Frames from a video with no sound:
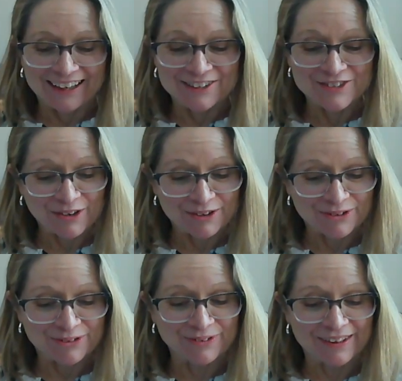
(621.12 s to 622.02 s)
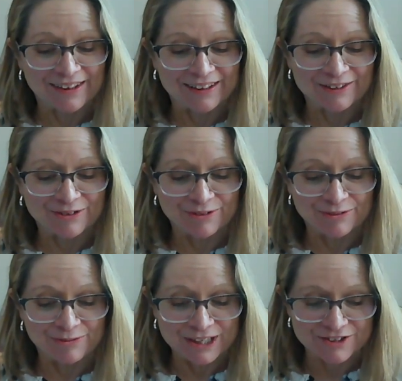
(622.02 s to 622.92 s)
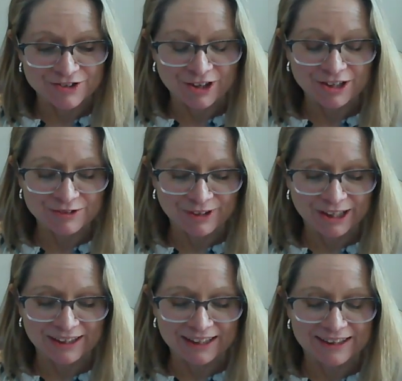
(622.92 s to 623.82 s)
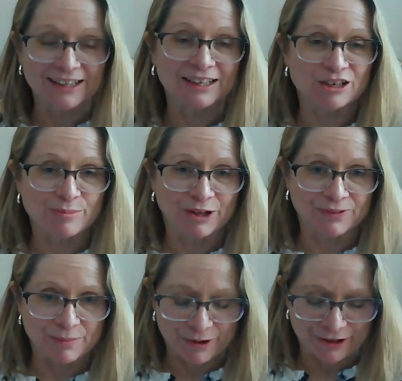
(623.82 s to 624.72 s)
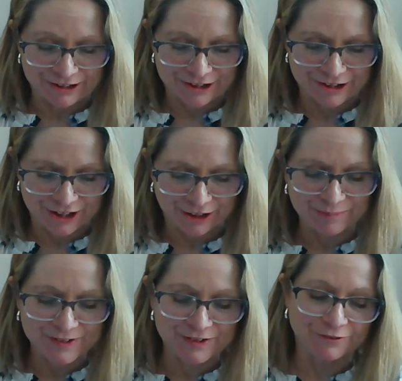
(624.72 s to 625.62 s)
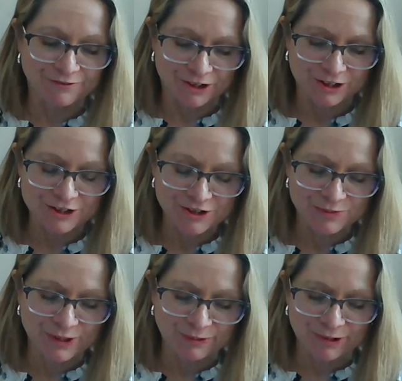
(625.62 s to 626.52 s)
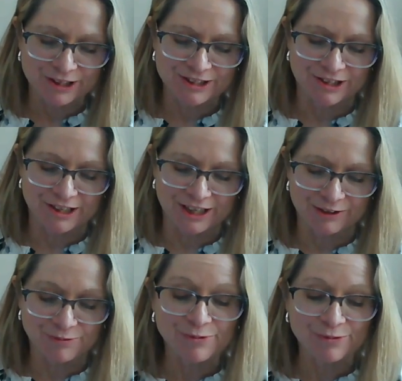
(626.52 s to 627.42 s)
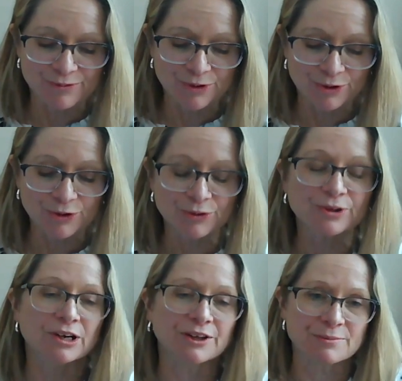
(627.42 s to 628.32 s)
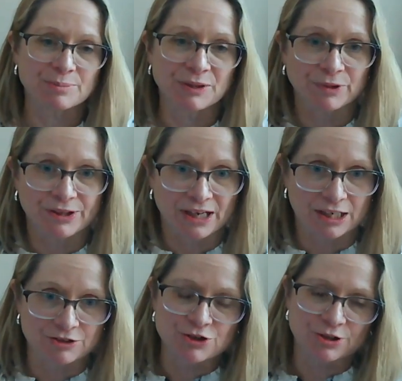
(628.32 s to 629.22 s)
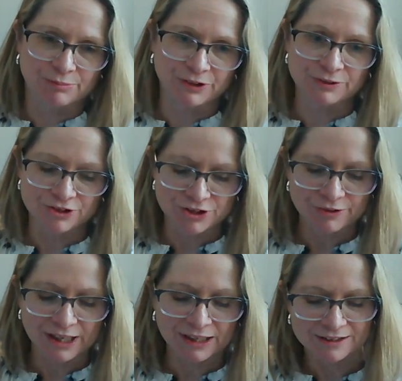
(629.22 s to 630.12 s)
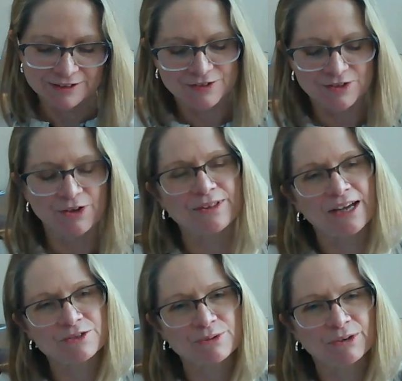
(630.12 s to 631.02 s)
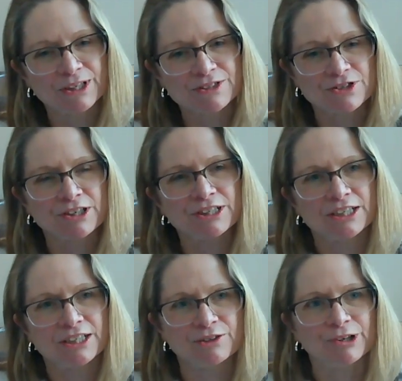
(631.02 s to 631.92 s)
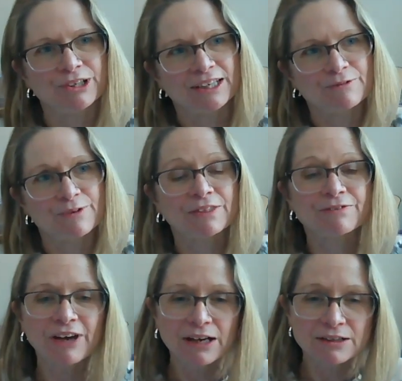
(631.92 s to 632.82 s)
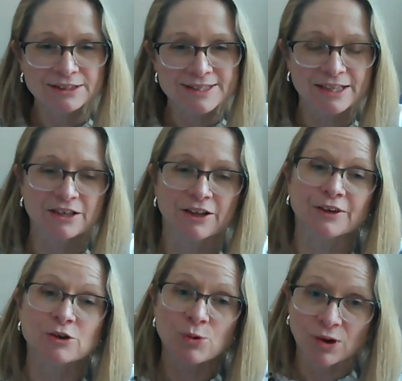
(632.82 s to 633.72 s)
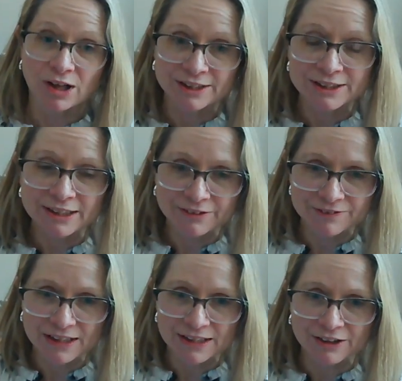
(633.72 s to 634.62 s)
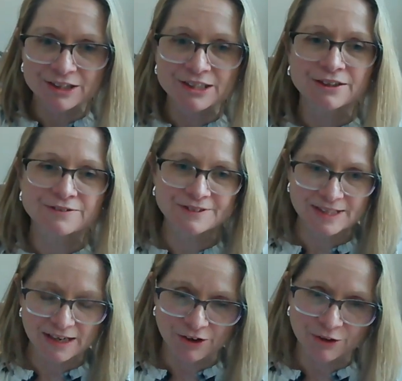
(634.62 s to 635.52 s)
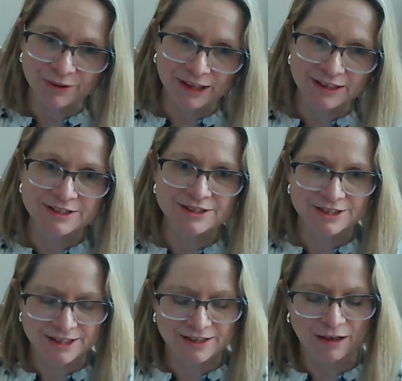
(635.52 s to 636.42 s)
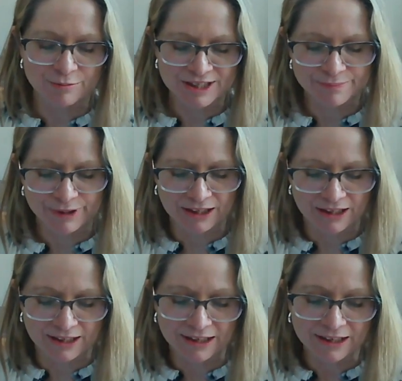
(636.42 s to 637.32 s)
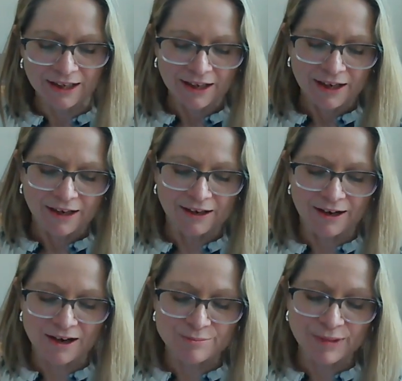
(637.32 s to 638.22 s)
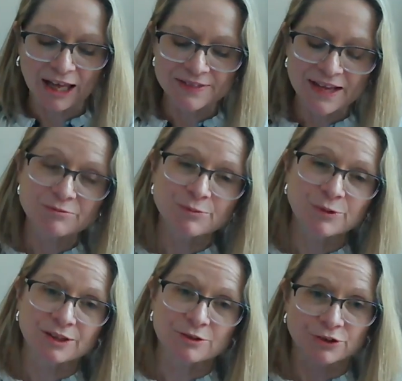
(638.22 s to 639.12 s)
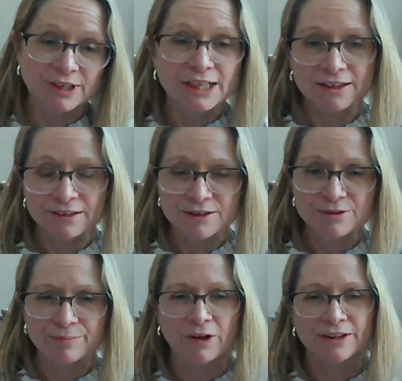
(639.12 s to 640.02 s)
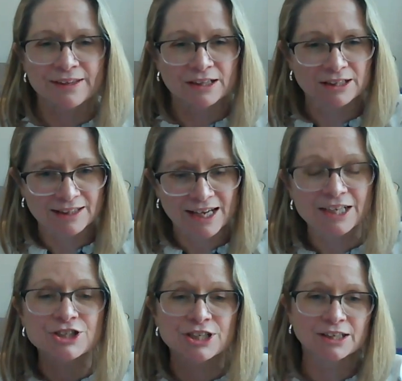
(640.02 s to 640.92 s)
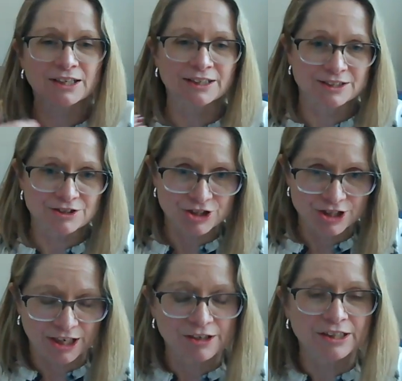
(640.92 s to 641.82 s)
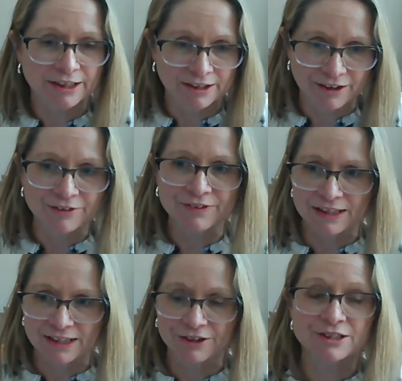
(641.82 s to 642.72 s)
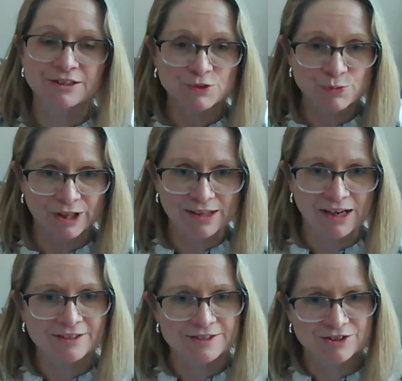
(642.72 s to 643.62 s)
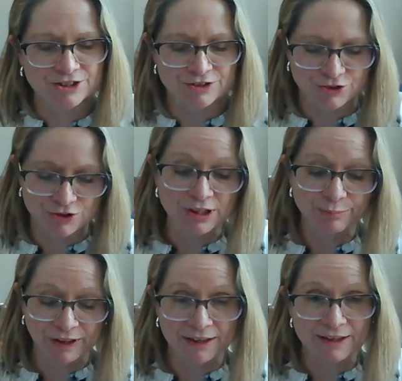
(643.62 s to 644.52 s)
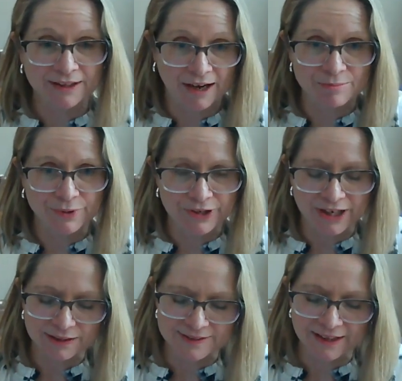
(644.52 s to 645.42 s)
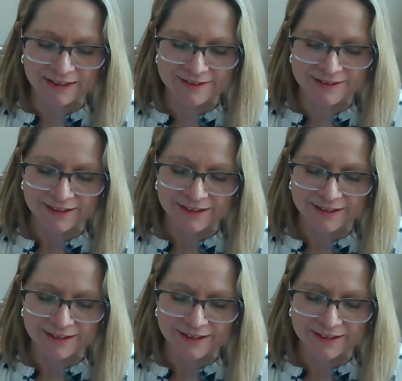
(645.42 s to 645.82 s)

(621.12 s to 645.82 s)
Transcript: So we started really thinking about the partnership. So first we worked who are all the people that contribute to it. So that's where we started working with faculty on the quality of the narratives that go into the MSPE. And then with curriculum on the collection and sharing of the narratives with us to streamline that process.